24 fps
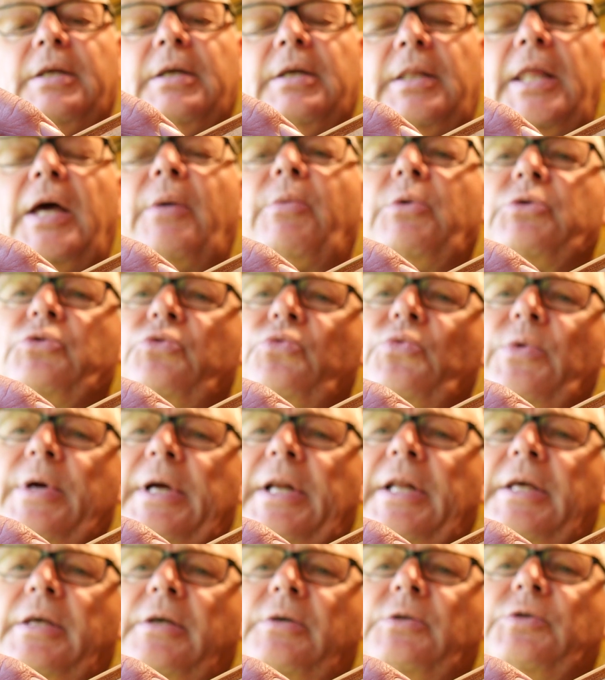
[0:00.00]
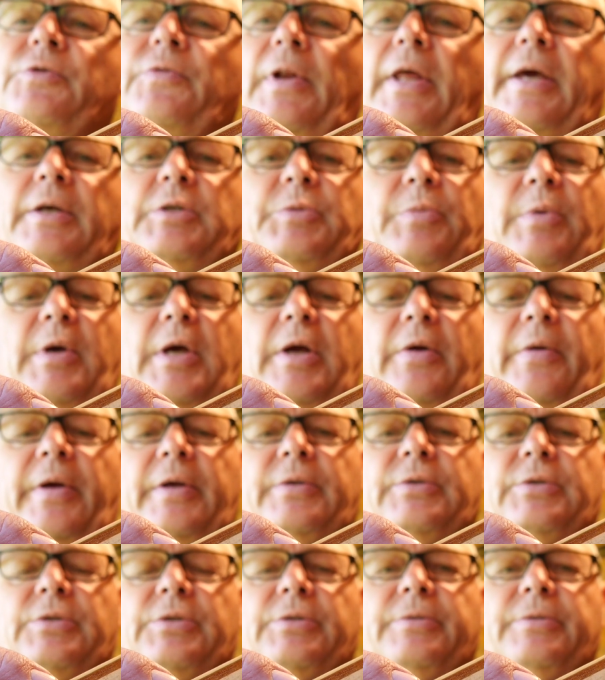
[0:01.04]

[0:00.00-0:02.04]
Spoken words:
That was really useful experience.